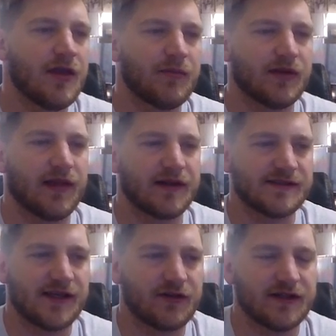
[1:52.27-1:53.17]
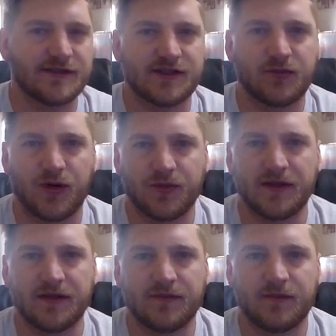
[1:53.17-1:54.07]
but let it settle in some while
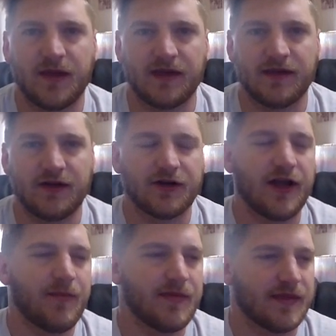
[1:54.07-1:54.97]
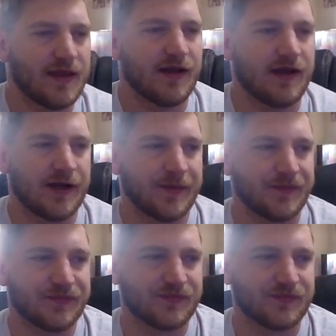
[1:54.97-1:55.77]
we get geared up, and then um,